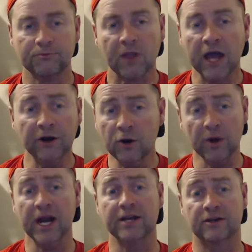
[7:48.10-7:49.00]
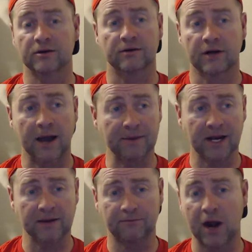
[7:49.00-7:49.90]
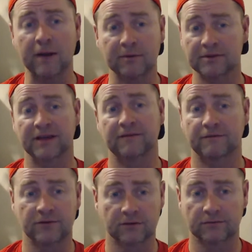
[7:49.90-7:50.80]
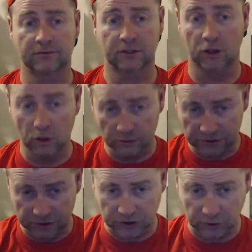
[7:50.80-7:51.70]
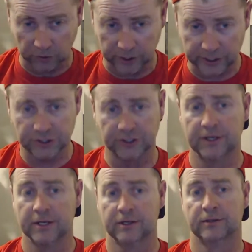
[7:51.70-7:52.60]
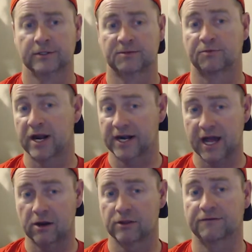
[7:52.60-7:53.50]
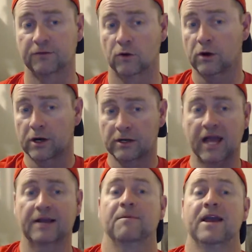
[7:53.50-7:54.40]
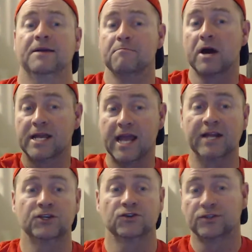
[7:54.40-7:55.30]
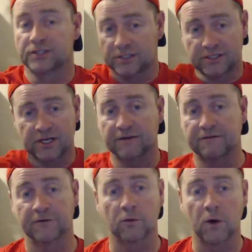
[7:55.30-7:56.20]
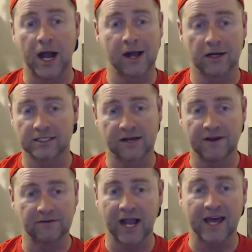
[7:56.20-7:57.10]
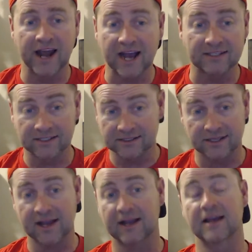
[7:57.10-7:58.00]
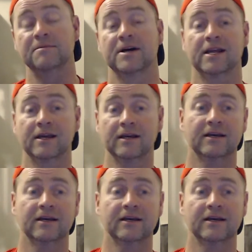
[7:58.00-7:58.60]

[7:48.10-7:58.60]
I don't know what I'd do. I mean, I'd probably close the storage, spread it out on the floor, and like make money angels and stuff for a while because I've never had access to that kind of money.